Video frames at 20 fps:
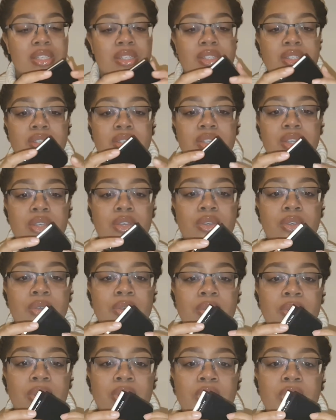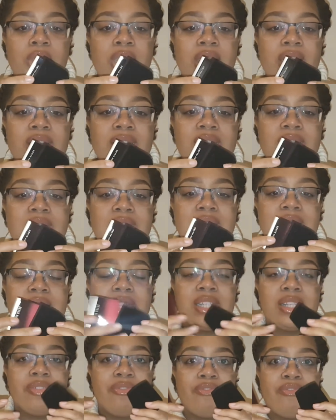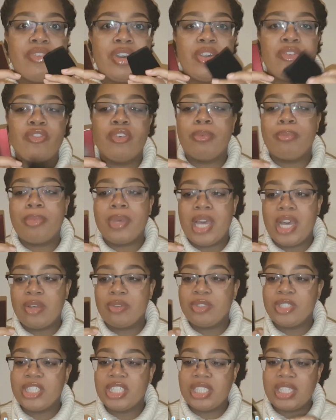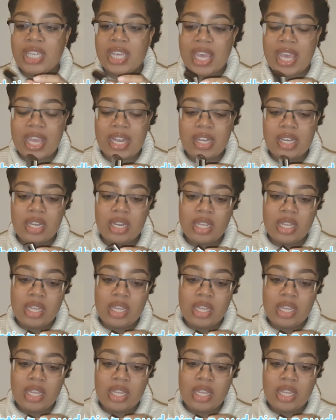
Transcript: So you get this velvet pouch again,